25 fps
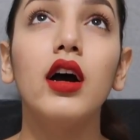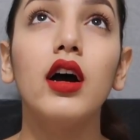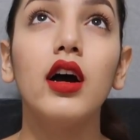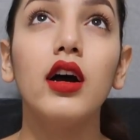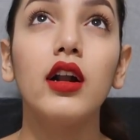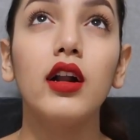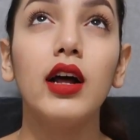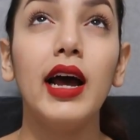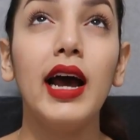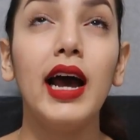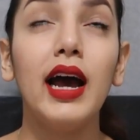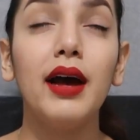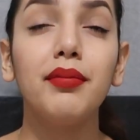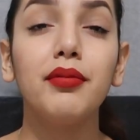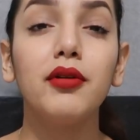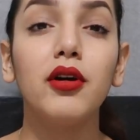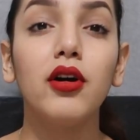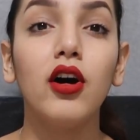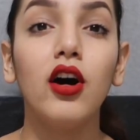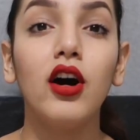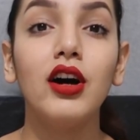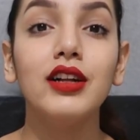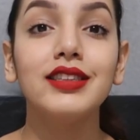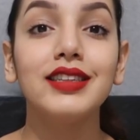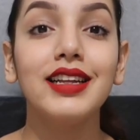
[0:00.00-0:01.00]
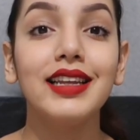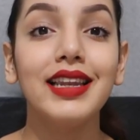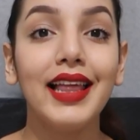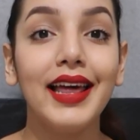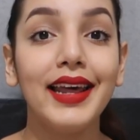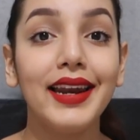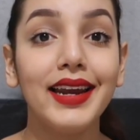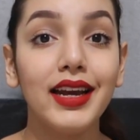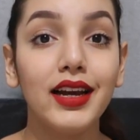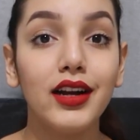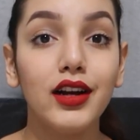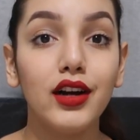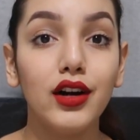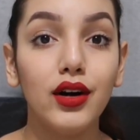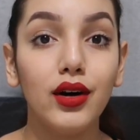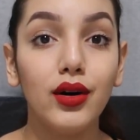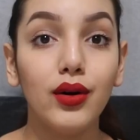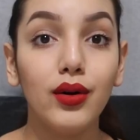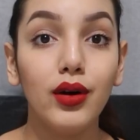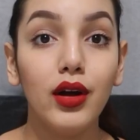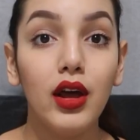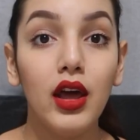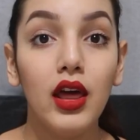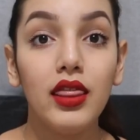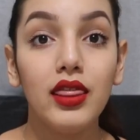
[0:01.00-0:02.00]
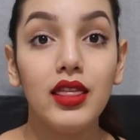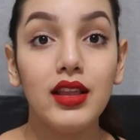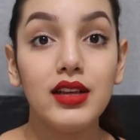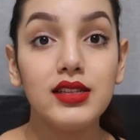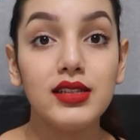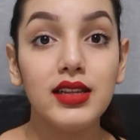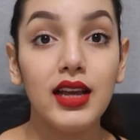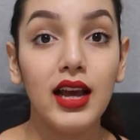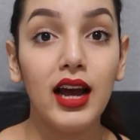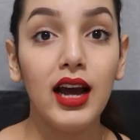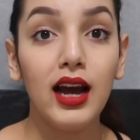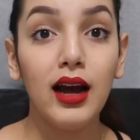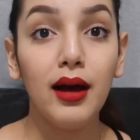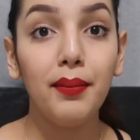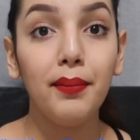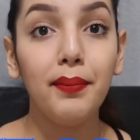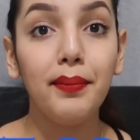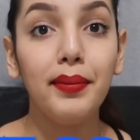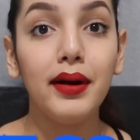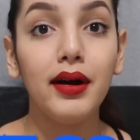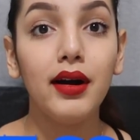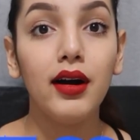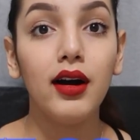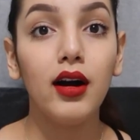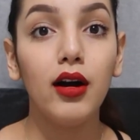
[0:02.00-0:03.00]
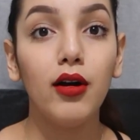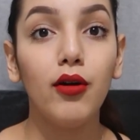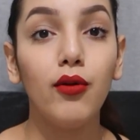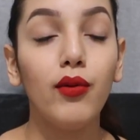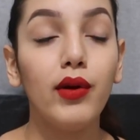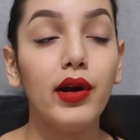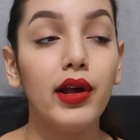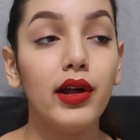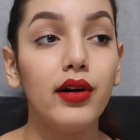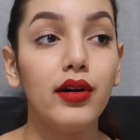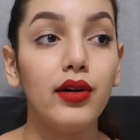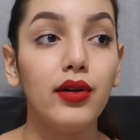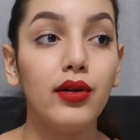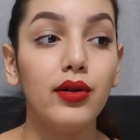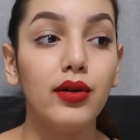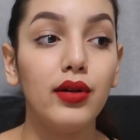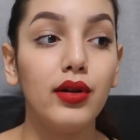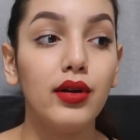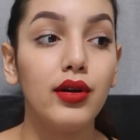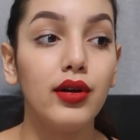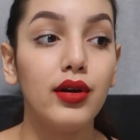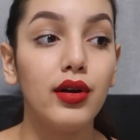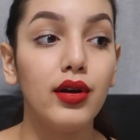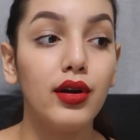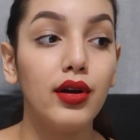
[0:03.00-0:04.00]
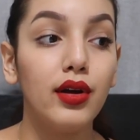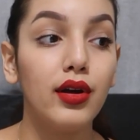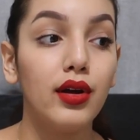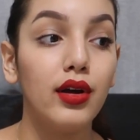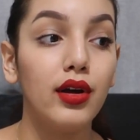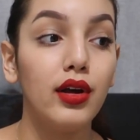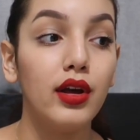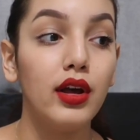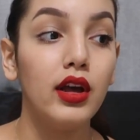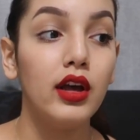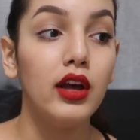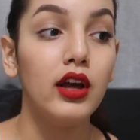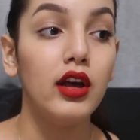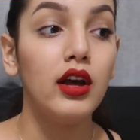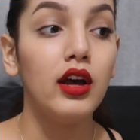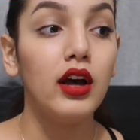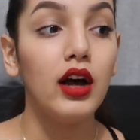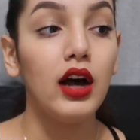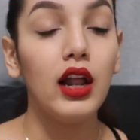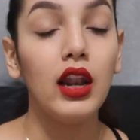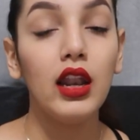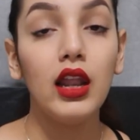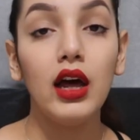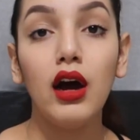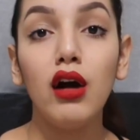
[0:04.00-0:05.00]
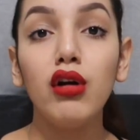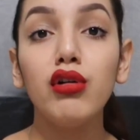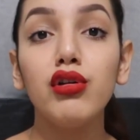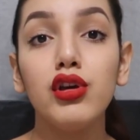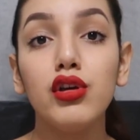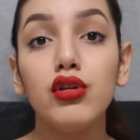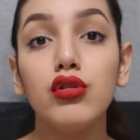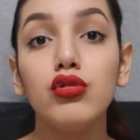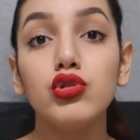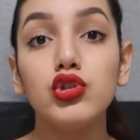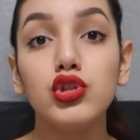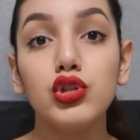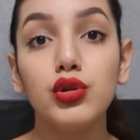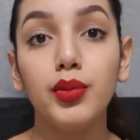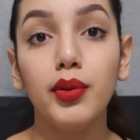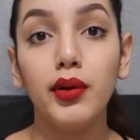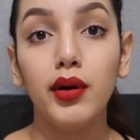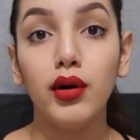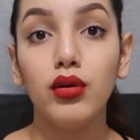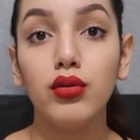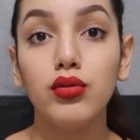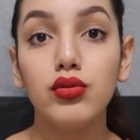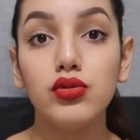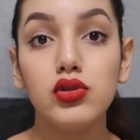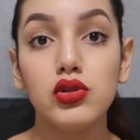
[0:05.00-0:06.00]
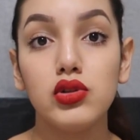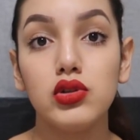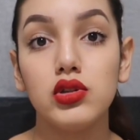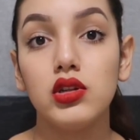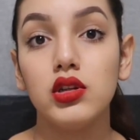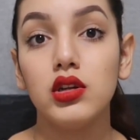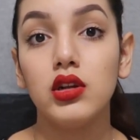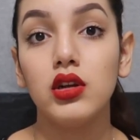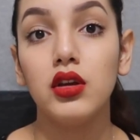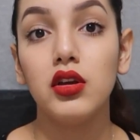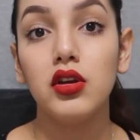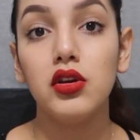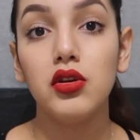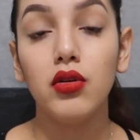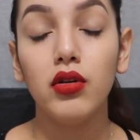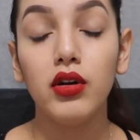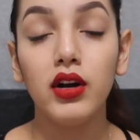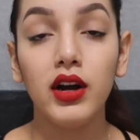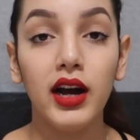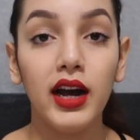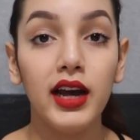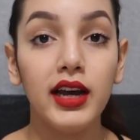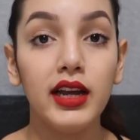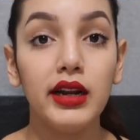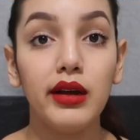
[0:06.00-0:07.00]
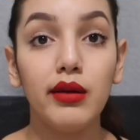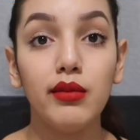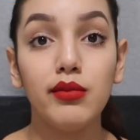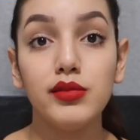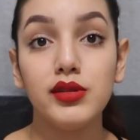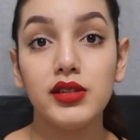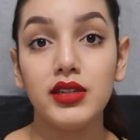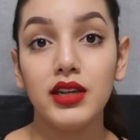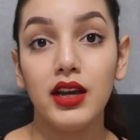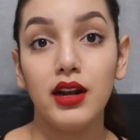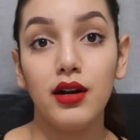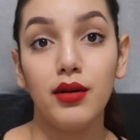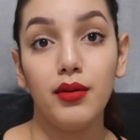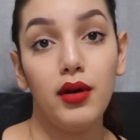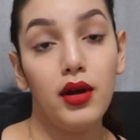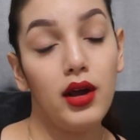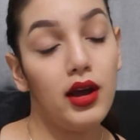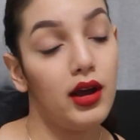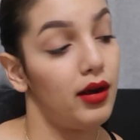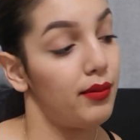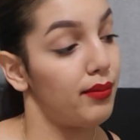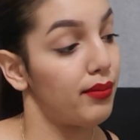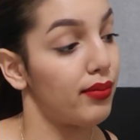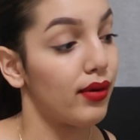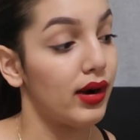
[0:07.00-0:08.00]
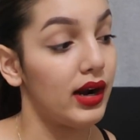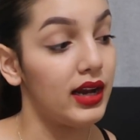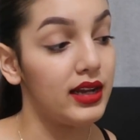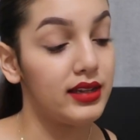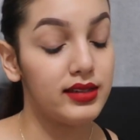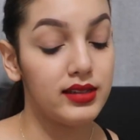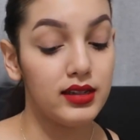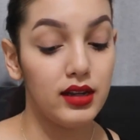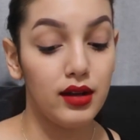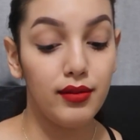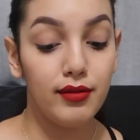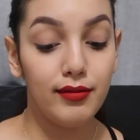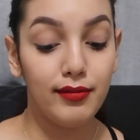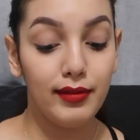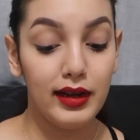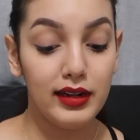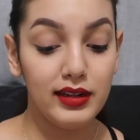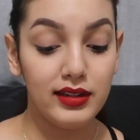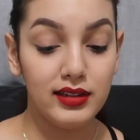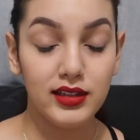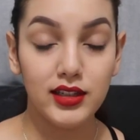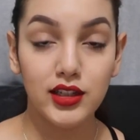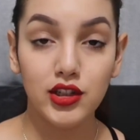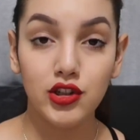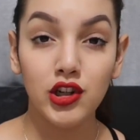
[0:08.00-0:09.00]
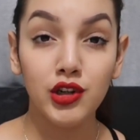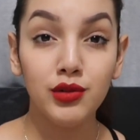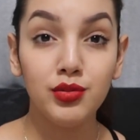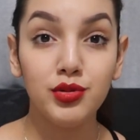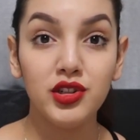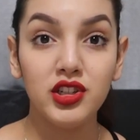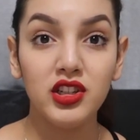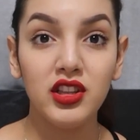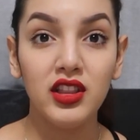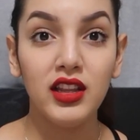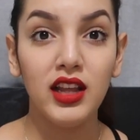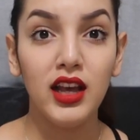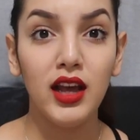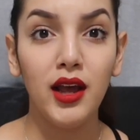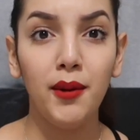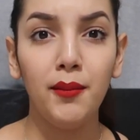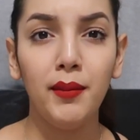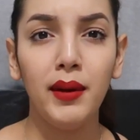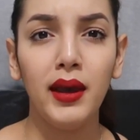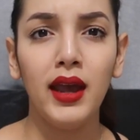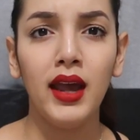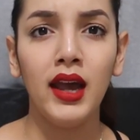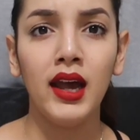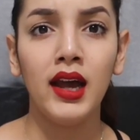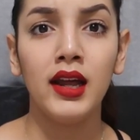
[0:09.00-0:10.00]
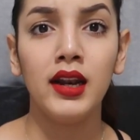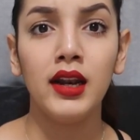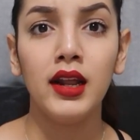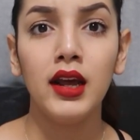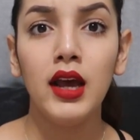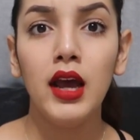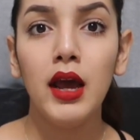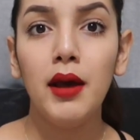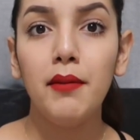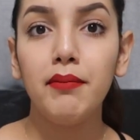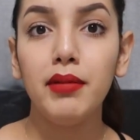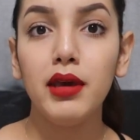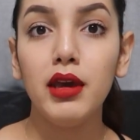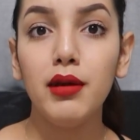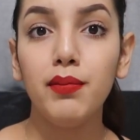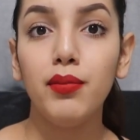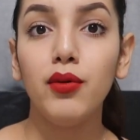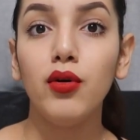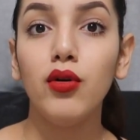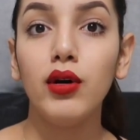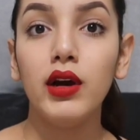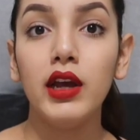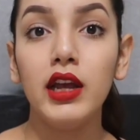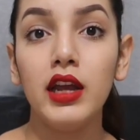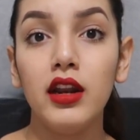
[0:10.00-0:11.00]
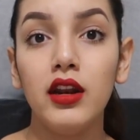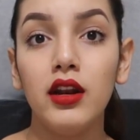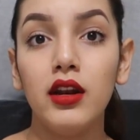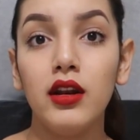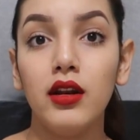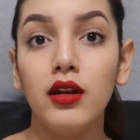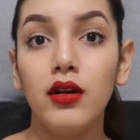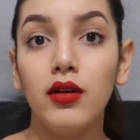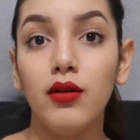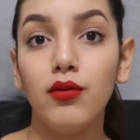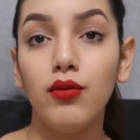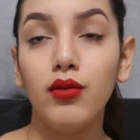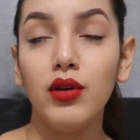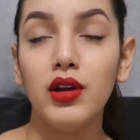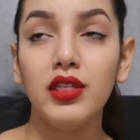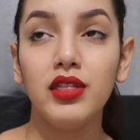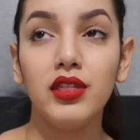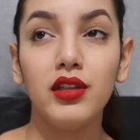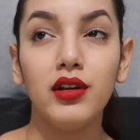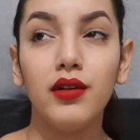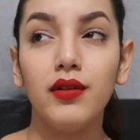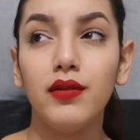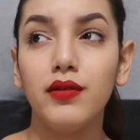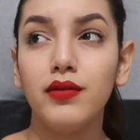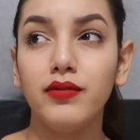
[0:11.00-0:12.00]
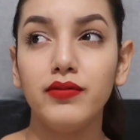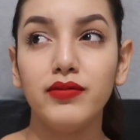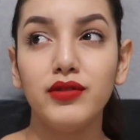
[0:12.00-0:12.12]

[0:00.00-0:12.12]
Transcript: an app called Let It Go. This app will allow you to post your items and price them and description them, and people in with a